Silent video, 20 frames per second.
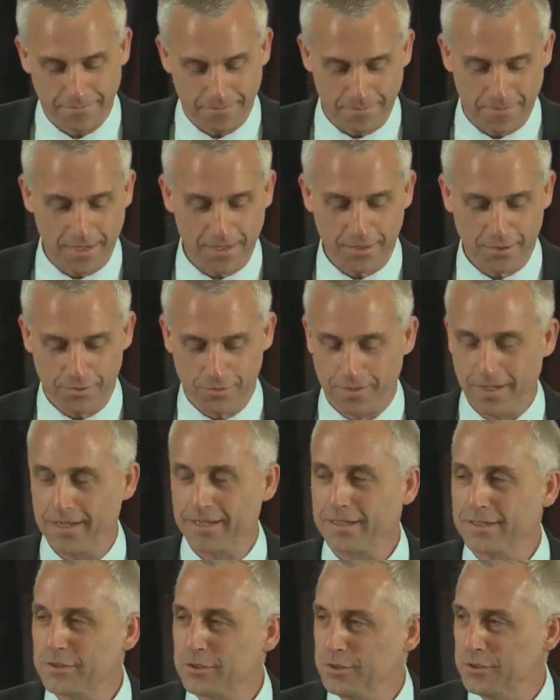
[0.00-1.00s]
thing you, I
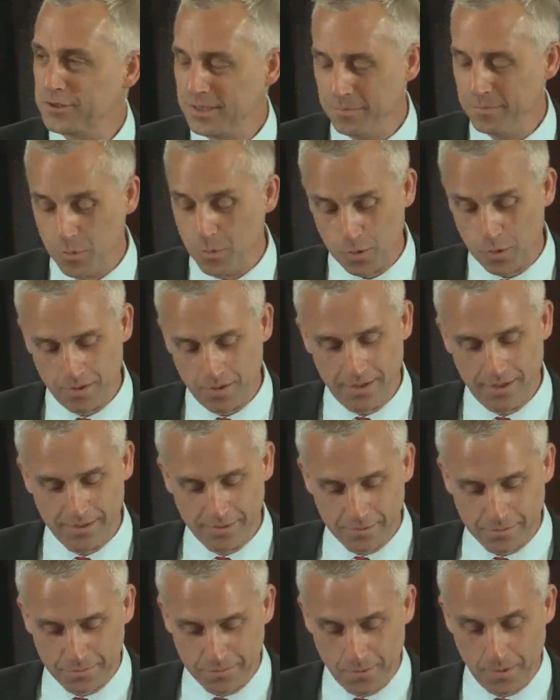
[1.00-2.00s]
guess you see more or
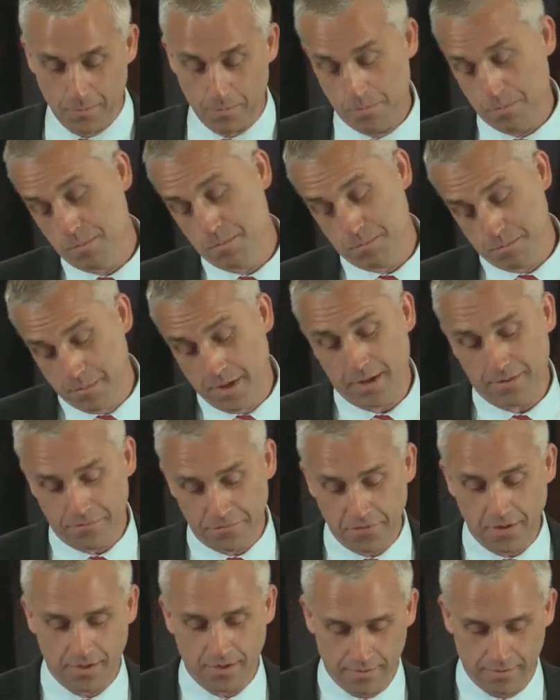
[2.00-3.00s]
less made
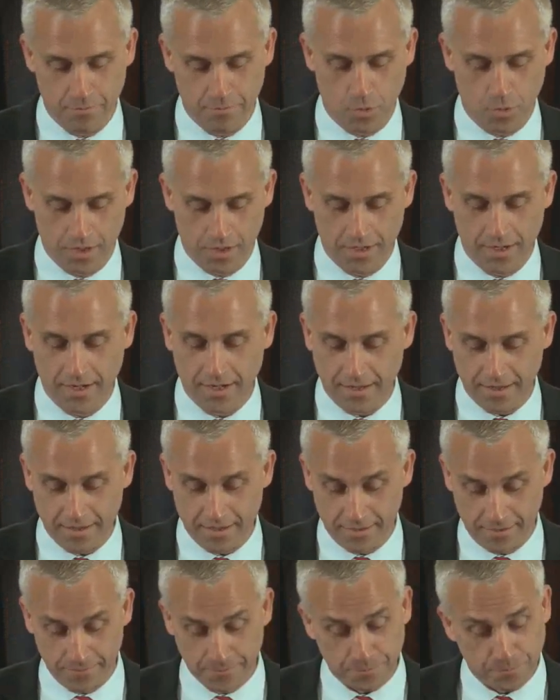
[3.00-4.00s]
fun of more than
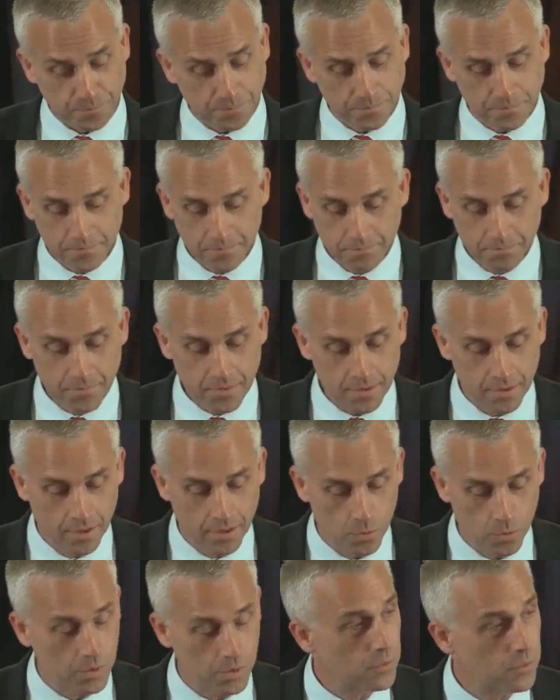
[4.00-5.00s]
anything.
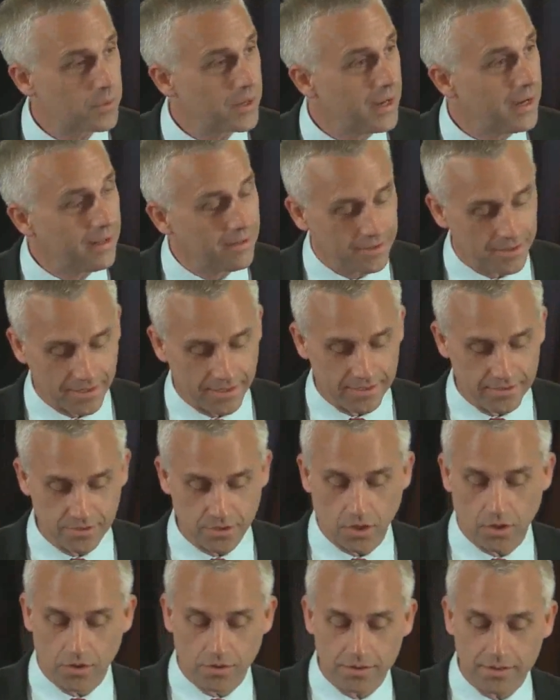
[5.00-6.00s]
Well, the reality is,
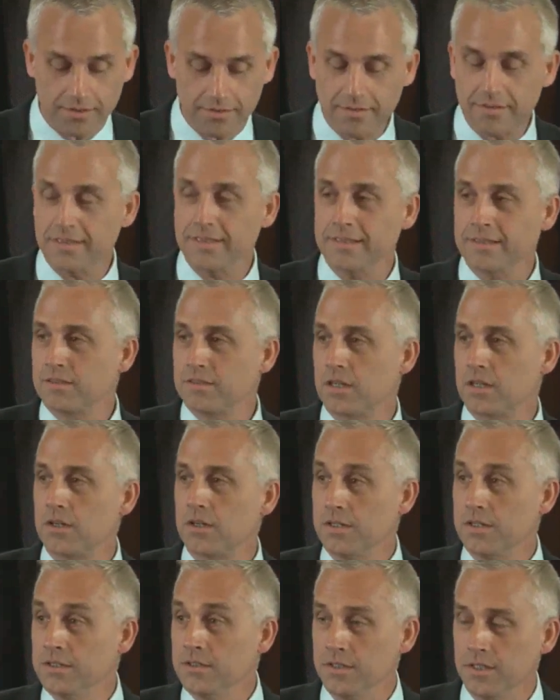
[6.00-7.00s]
all these things
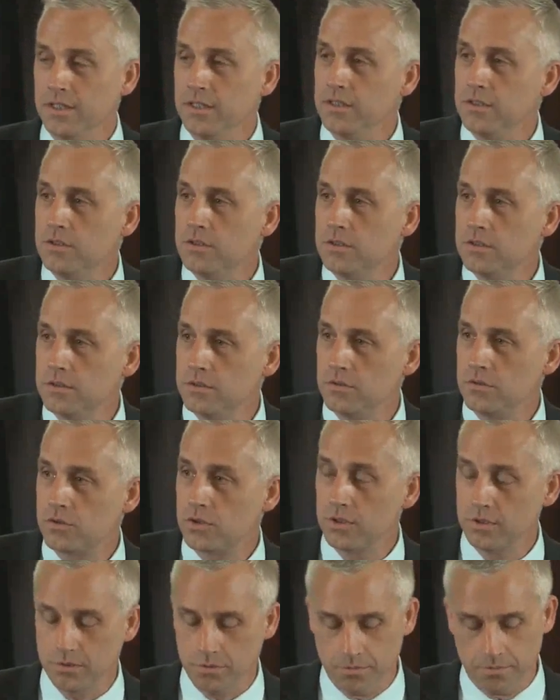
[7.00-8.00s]
are indeed
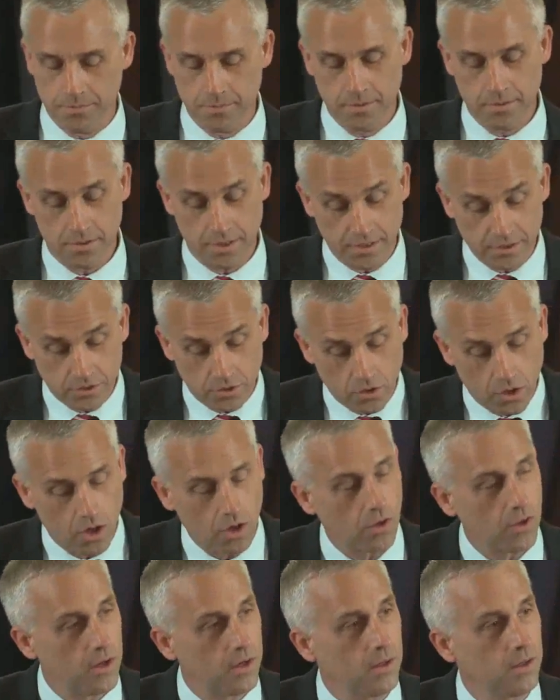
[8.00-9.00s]
true. These are
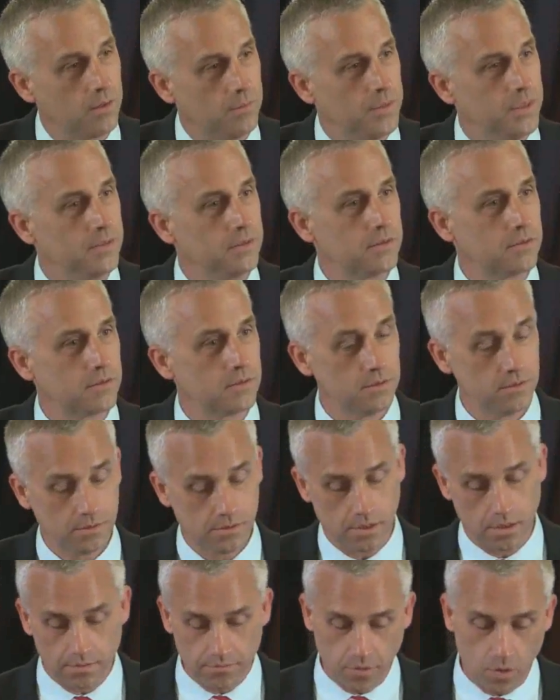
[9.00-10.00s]
all elements
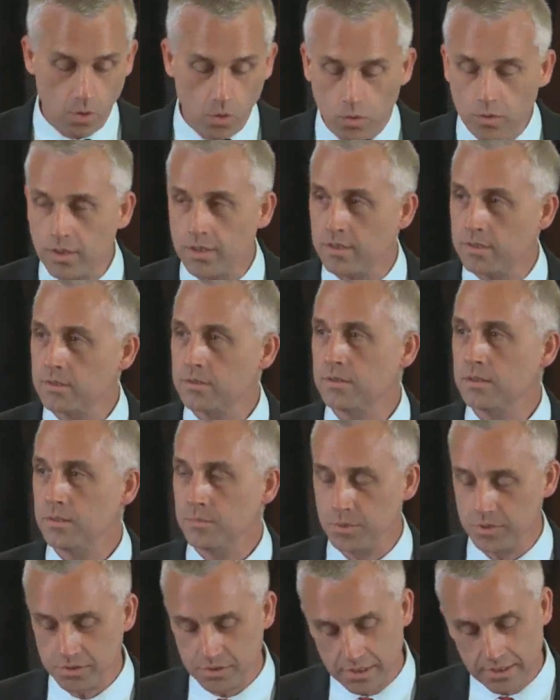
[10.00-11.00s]
of holding and
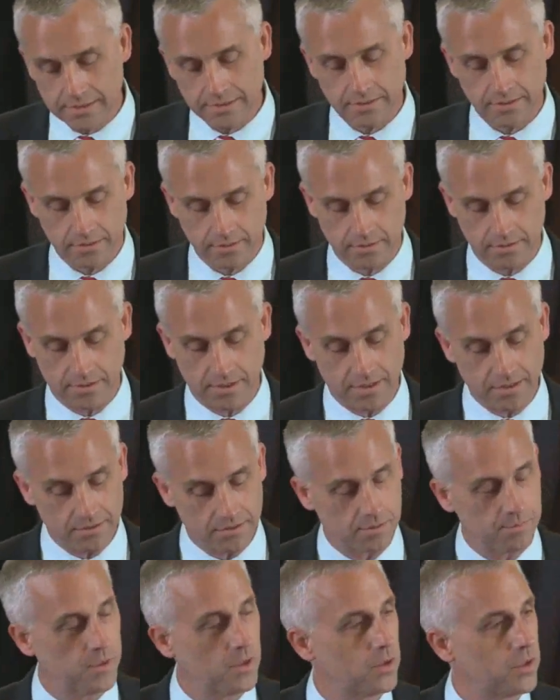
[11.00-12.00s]
possessing the
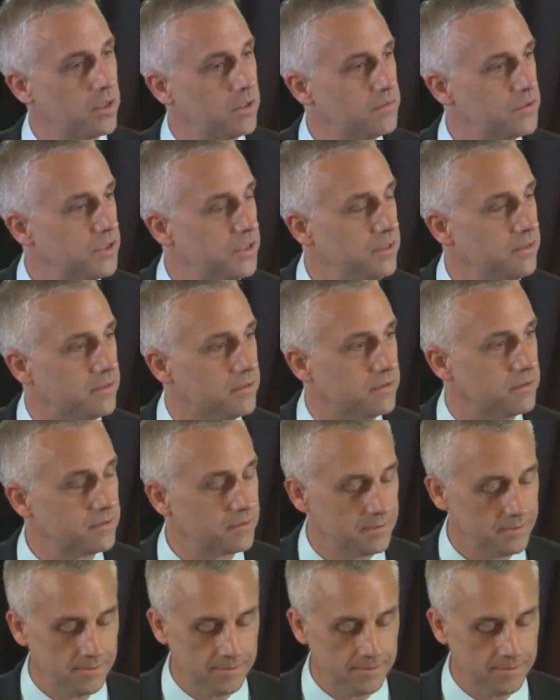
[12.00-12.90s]
testimony of Jesus.